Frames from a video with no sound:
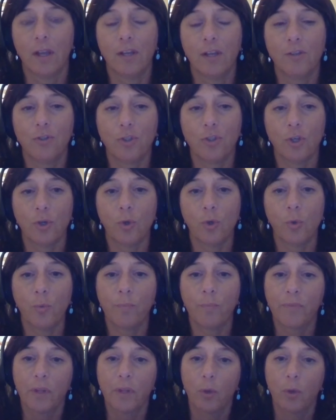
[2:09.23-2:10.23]
So
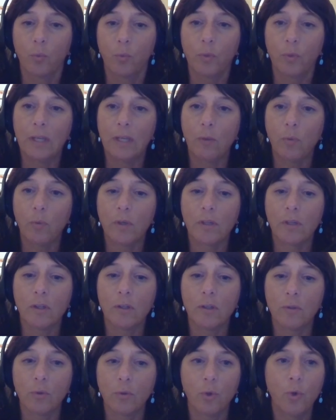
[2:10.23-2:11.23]
we
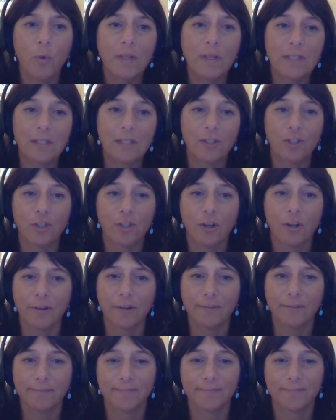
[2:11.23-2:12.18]
will. Who wants to start?